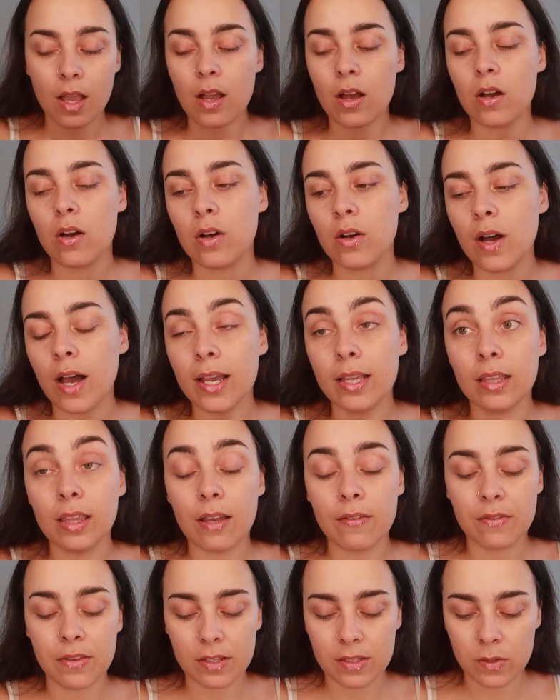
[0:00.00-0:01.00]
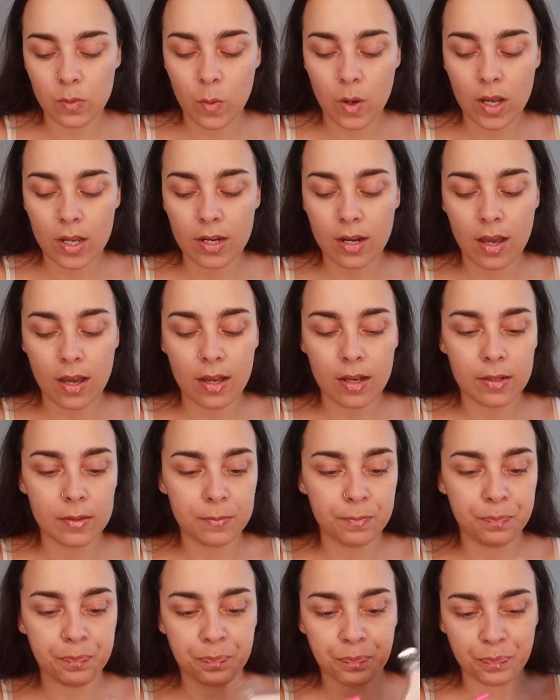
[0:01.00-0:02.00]
Oh, I love this one.
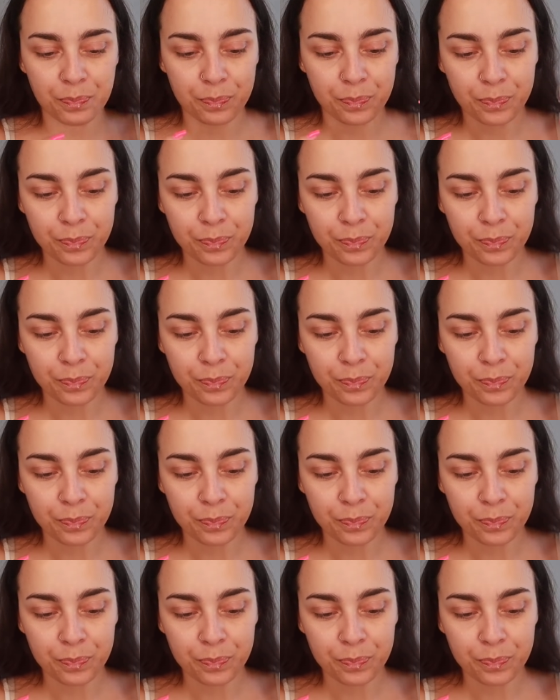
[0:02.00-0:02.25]
Um,